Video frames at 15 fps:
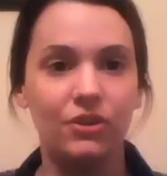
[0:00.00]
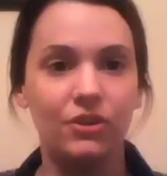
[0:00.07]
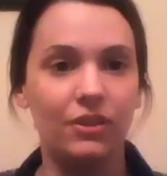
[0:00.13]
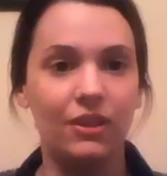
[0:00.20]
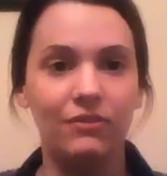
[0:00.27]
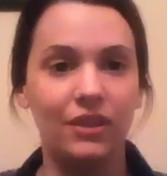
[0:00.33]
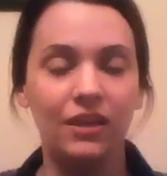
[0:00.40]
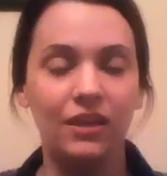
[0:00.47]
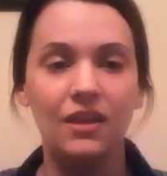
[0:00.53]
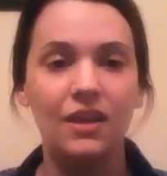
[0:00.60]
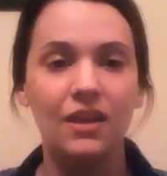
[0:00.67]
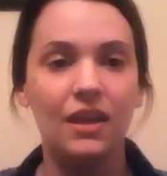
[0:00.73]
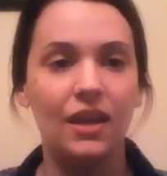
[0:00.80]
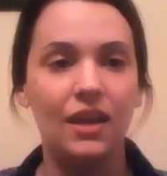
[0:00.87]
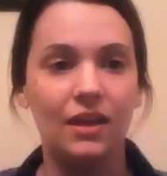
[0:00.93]
living
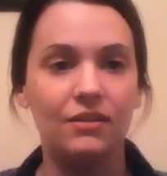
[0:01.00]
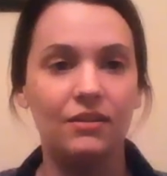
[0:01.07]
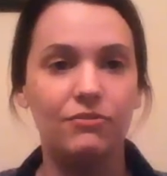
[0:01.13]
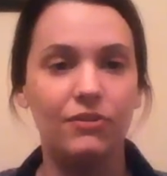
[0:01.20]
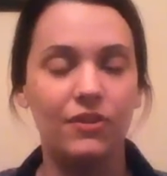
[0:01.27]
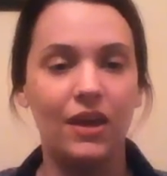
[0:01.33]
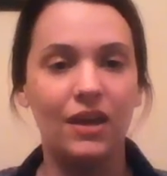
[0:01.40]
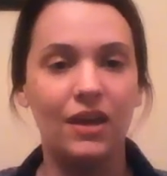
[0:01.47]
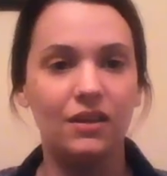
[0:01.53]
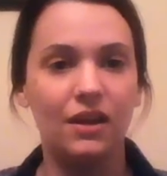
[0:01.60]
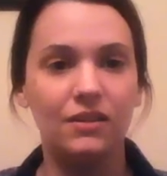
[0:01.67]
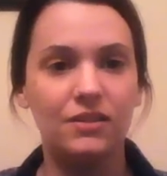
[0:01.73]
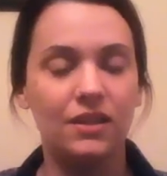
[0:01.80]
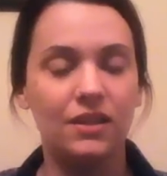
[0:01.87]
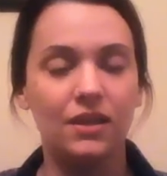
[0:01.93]
and for that
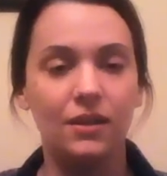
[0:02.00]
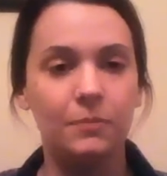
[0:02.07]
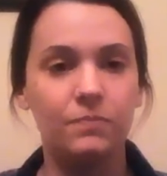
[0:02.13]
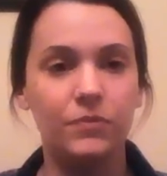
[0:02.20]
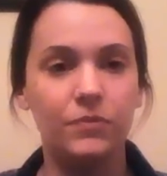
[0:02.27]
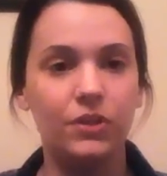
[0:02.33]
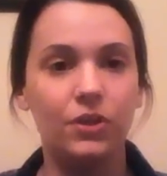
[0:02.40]
not to,